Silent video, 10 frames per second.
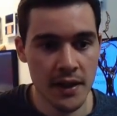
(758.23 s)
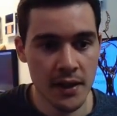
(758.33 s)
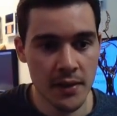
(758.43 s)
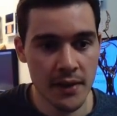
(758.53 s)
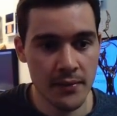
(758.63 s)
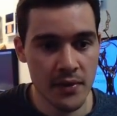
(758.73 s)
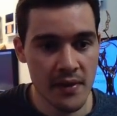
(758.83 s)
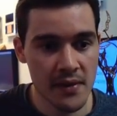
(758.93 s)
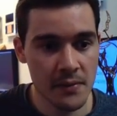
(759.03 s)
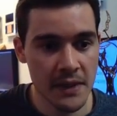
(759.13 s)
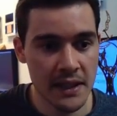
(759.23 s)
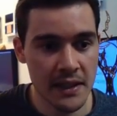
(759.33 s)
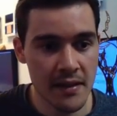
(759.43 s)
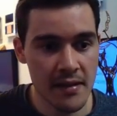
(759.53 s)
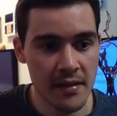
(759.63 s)
here we have ROS topic
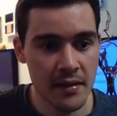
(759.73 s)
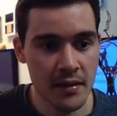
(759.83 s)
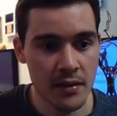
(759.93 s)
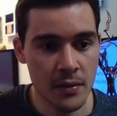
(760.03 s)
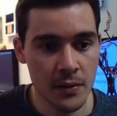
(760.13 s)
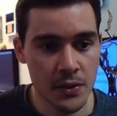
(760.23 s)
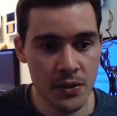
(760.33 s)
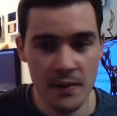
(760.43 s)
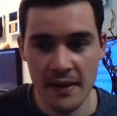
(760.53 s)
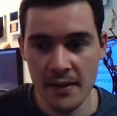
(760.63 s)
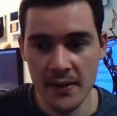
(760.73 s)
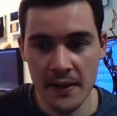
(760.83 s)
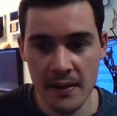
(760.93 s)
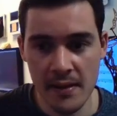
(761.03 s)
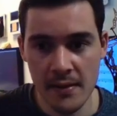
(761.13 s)
list, which shows us
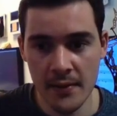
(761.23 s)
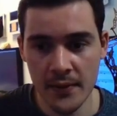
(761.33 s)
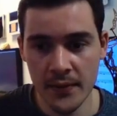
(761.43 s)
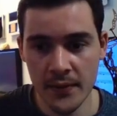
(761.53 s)
this.